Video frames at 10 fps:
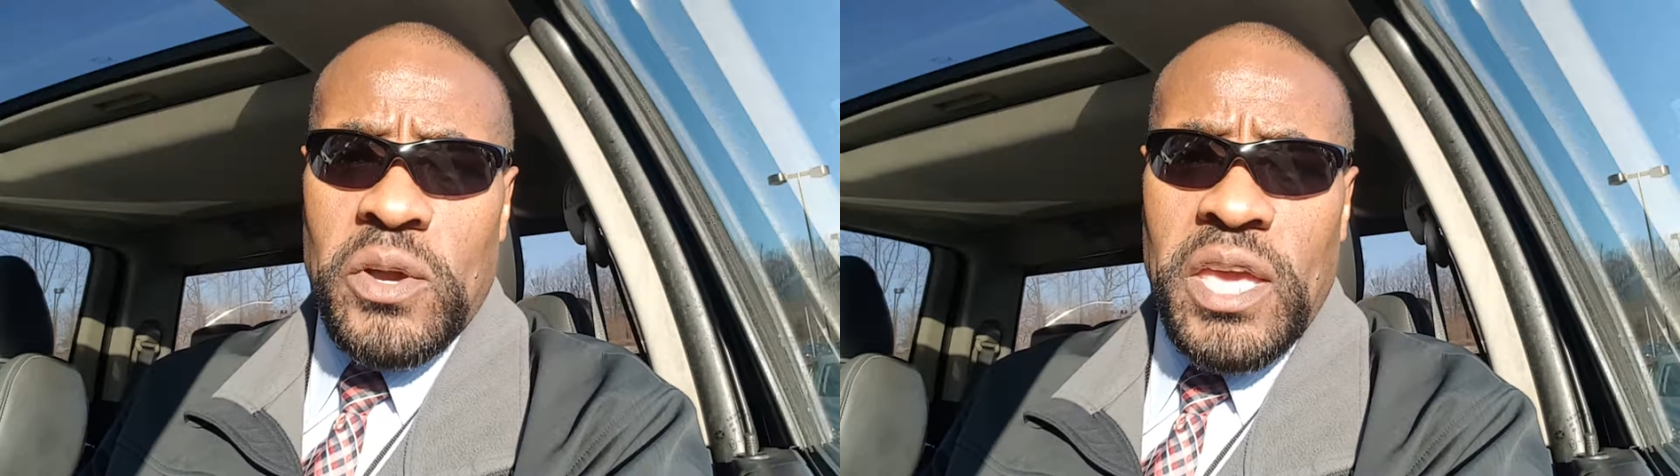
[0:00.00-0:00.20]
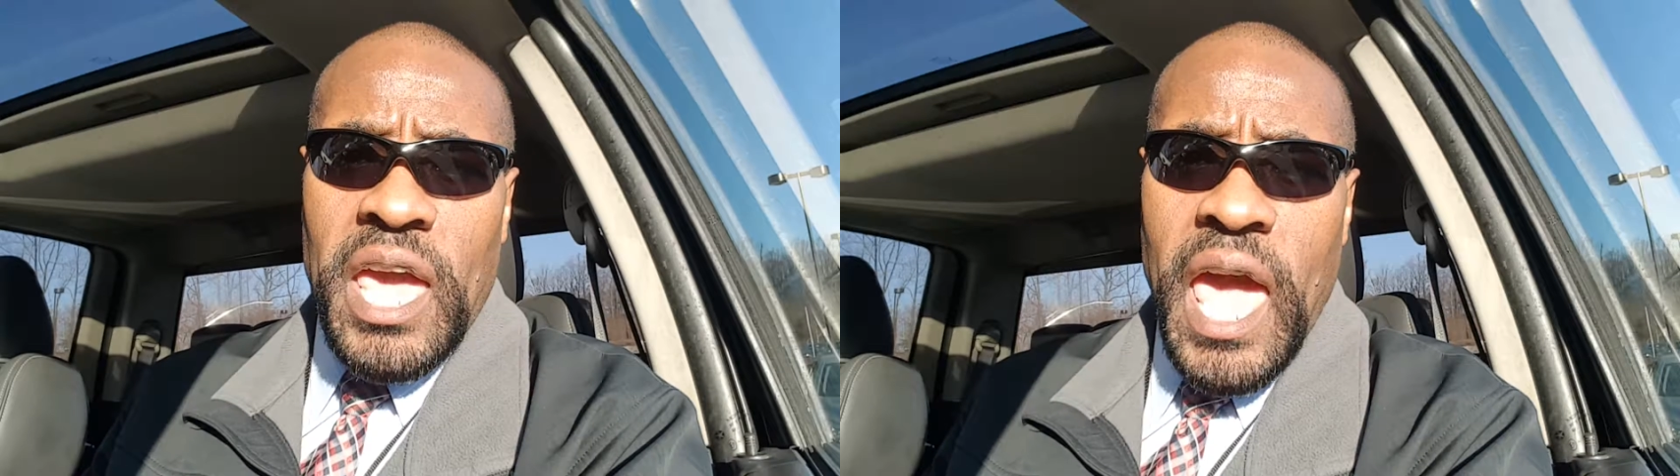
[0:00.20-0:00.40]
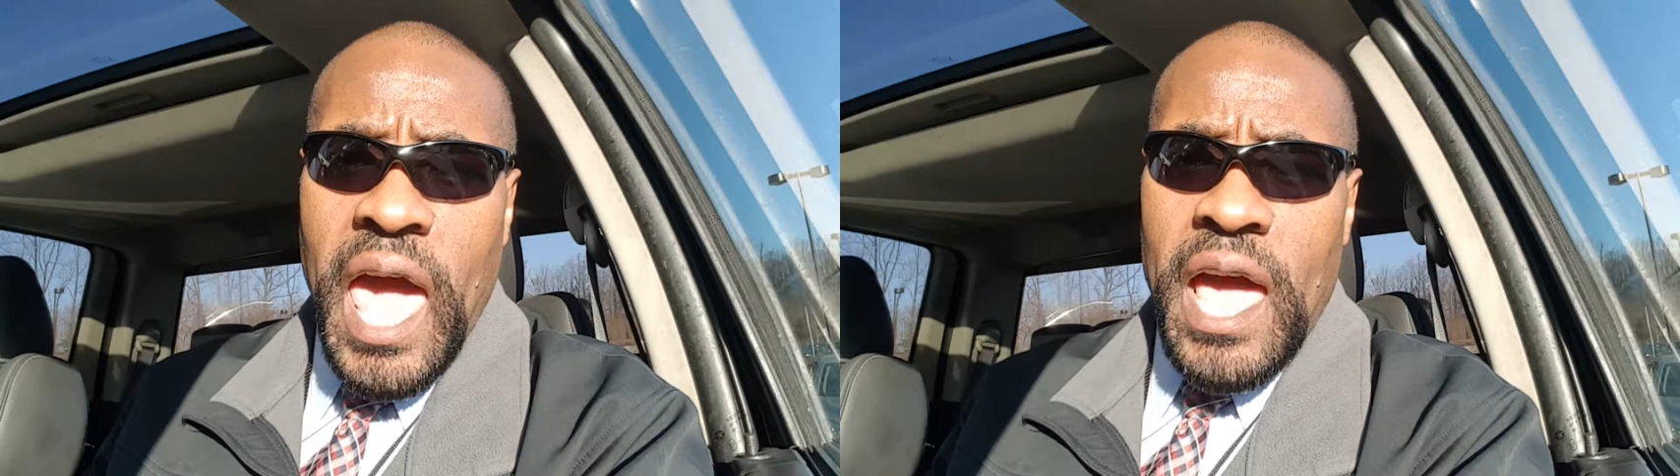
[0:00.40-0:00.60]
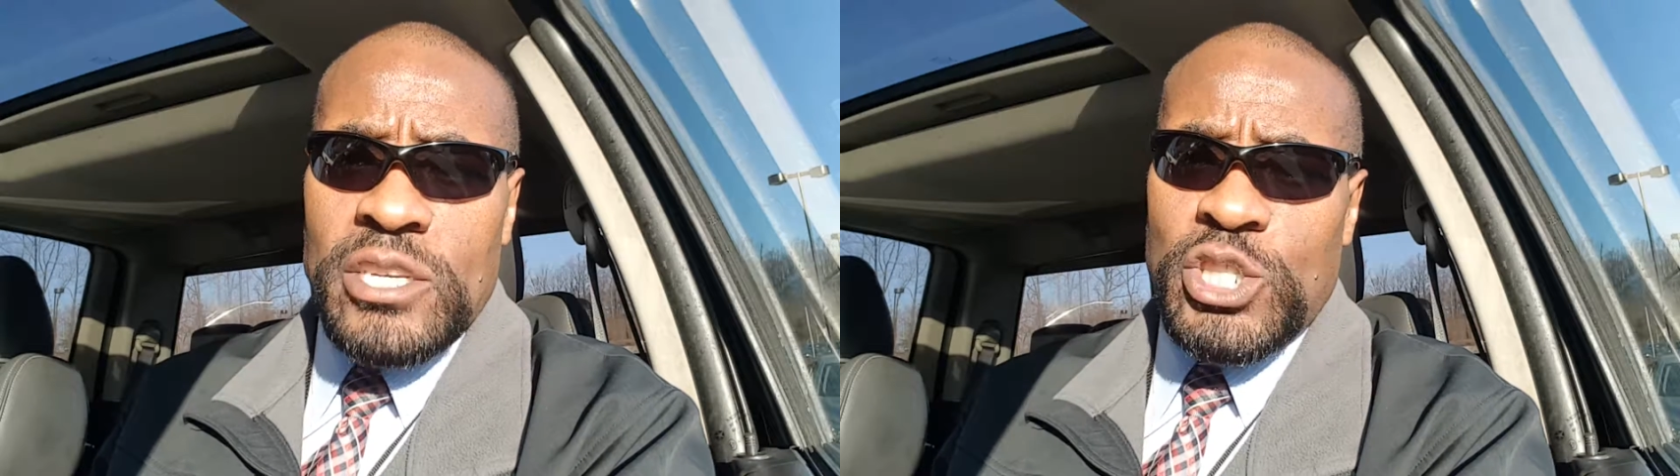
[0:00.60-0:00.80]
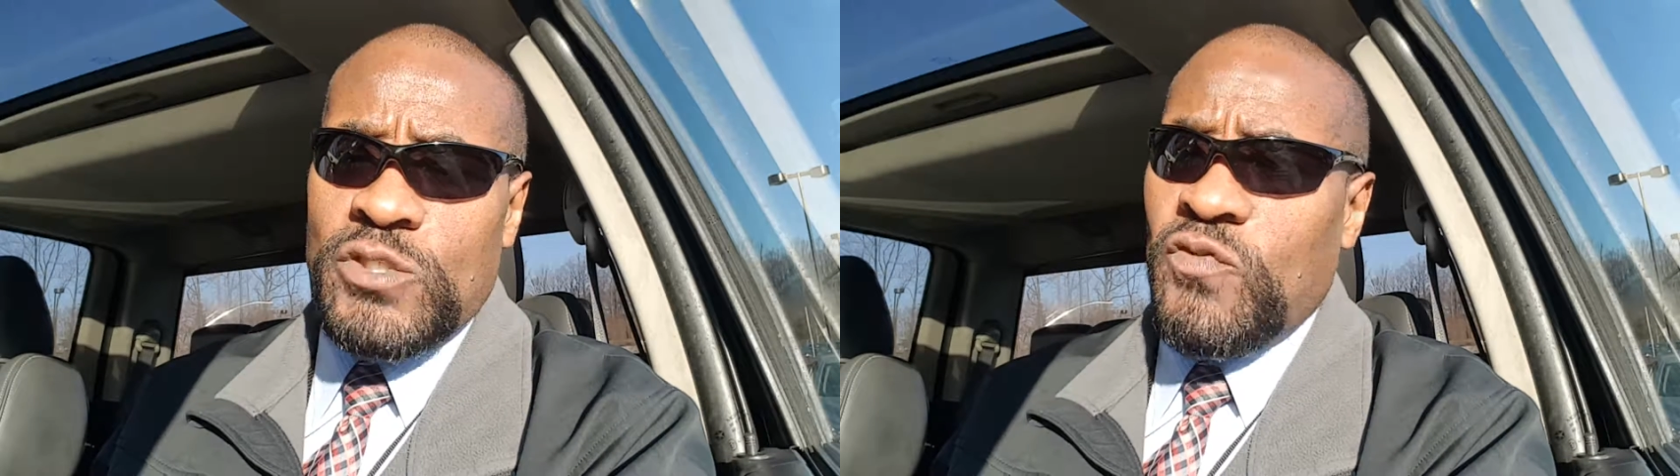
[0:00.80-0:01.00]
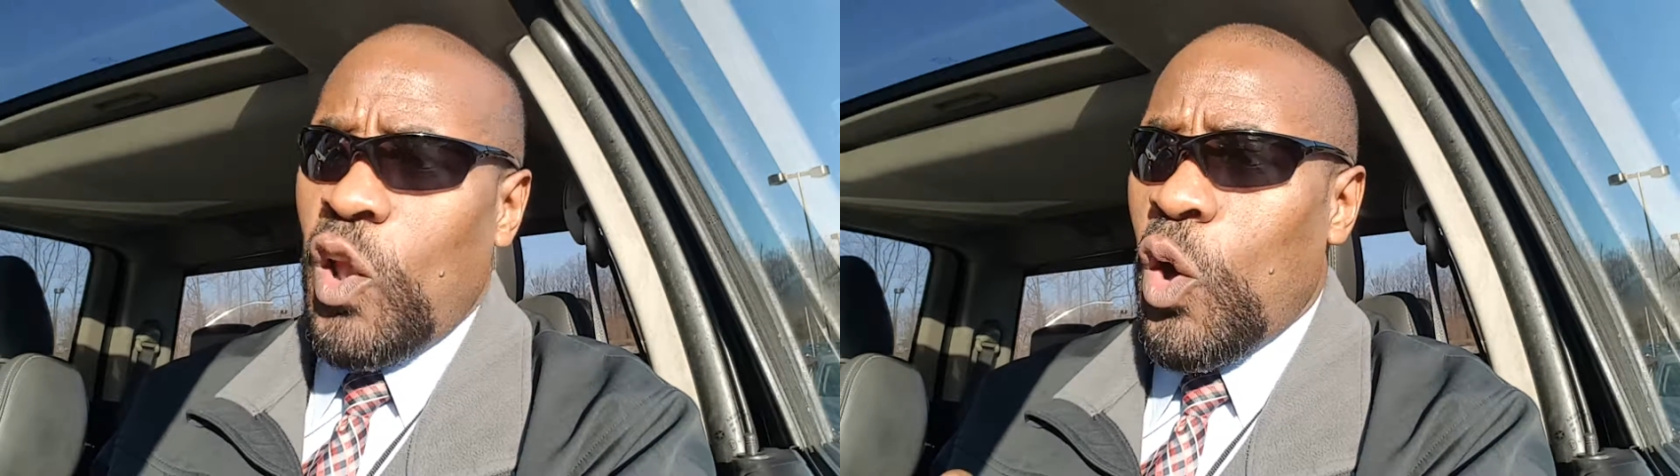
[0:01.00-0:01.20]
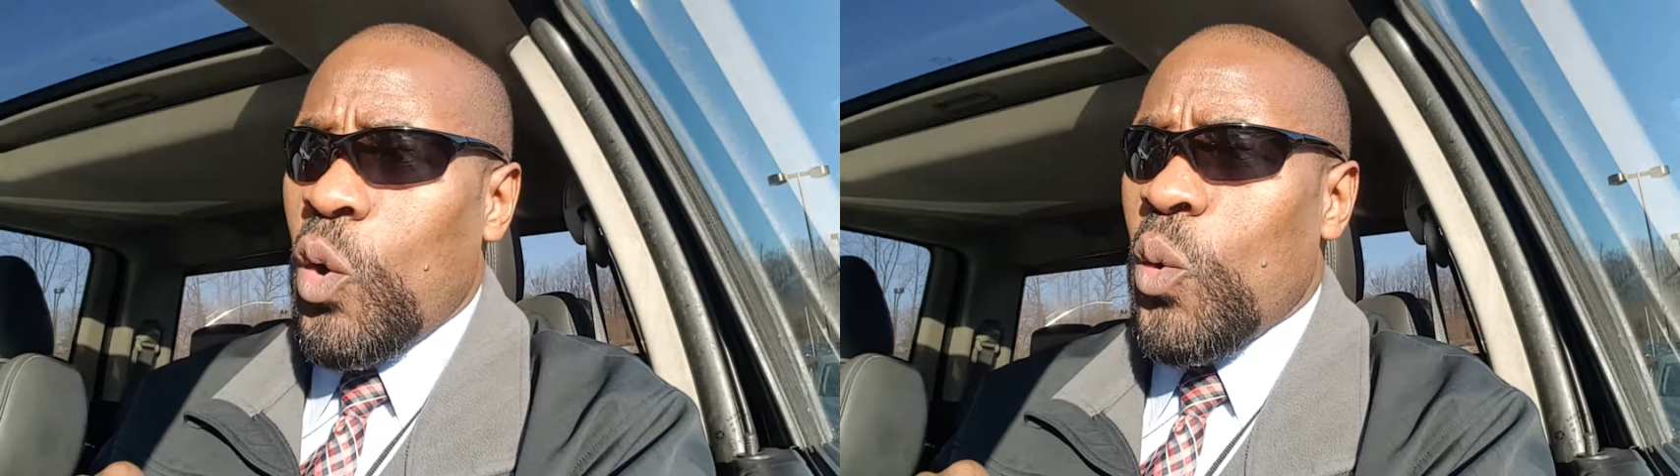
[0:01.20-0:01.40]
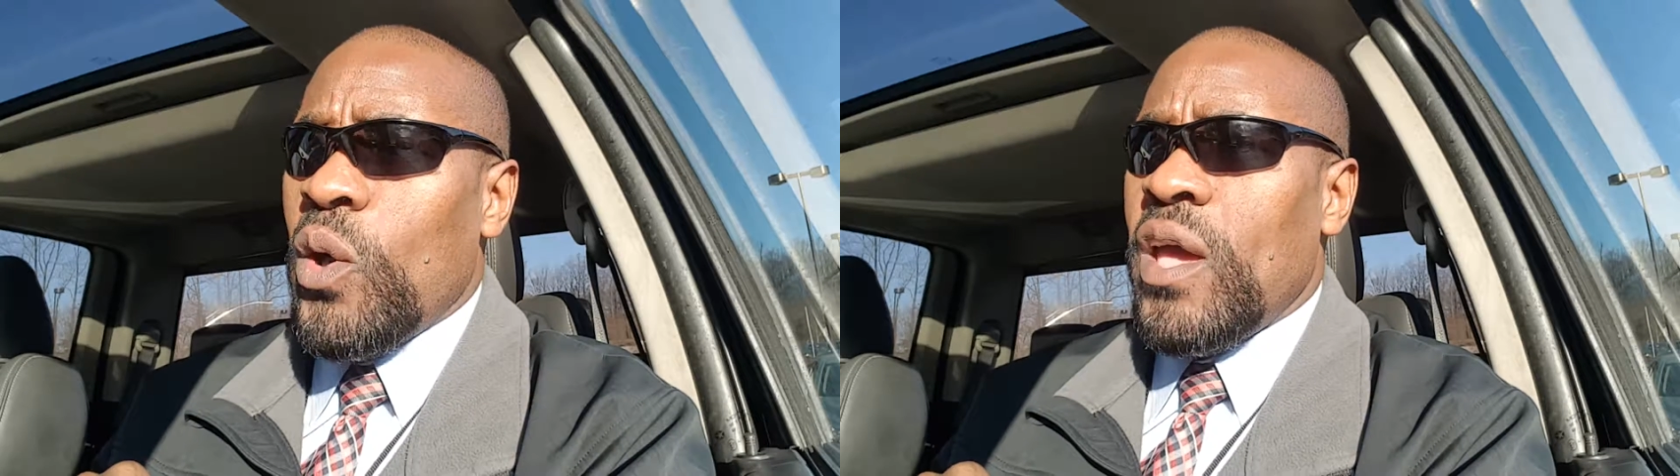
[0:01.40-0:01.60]
cash
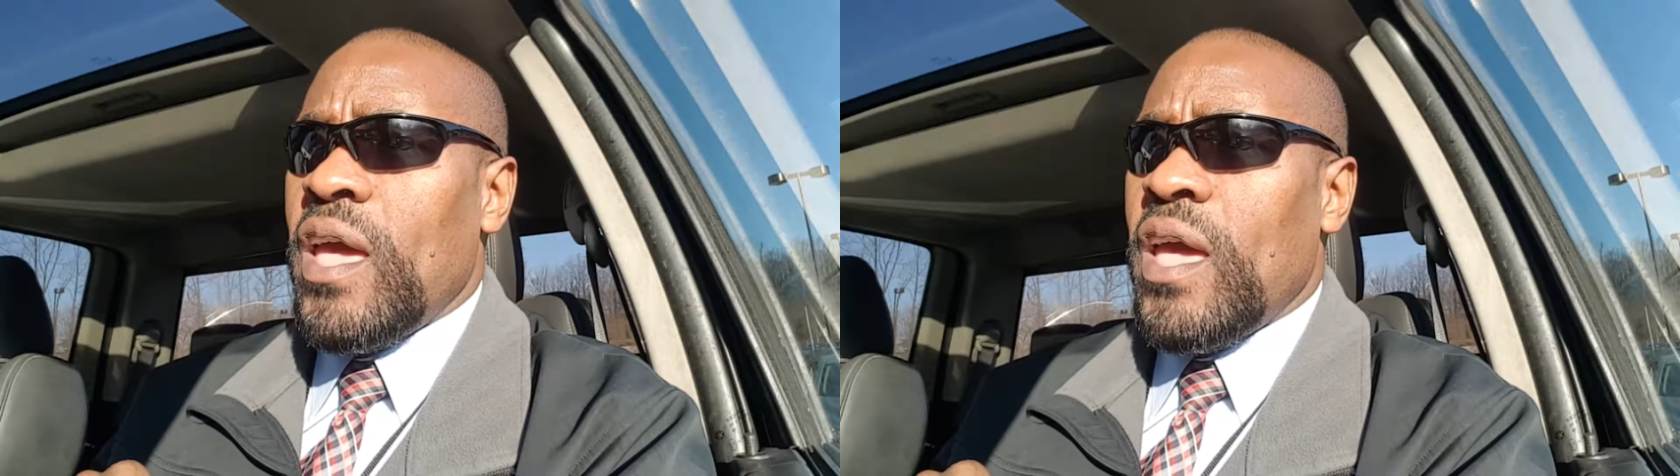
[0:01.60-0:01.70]
flow